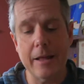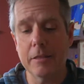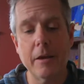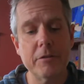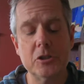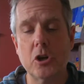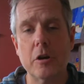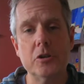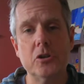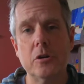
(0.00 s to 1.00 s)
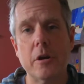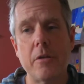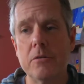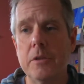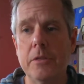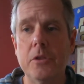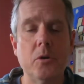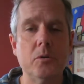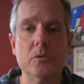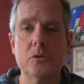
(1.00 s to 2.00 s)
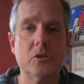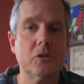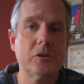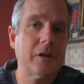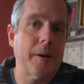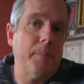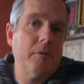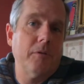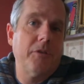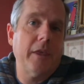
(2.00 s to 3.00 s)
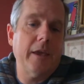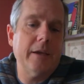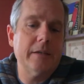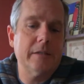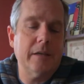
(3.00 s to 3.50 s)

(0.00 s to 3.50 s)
I love the charger other than those couple of things,